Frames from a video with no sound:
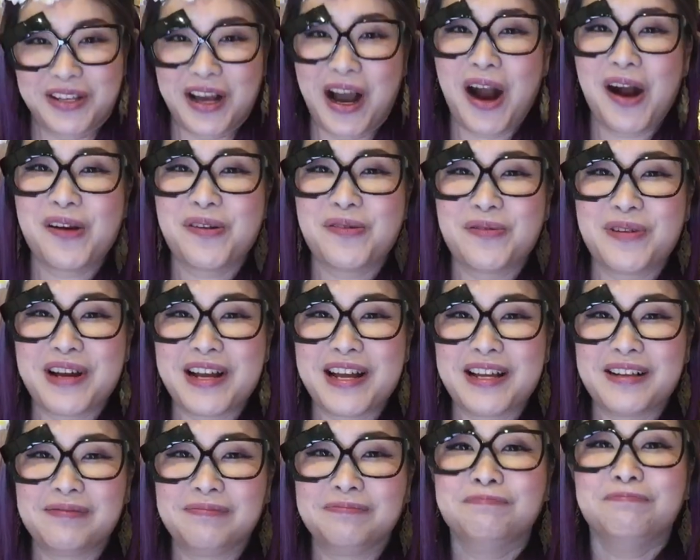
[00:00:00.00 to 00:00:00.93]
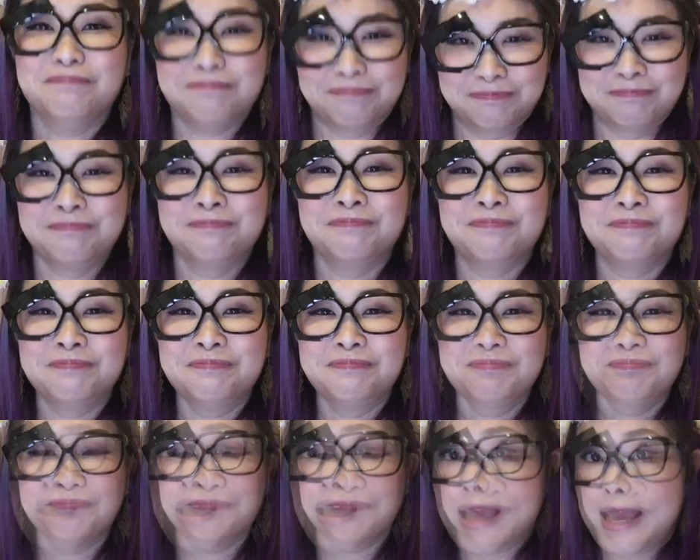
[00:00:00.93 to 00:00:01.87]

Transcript: Darwin. Mm-hmm.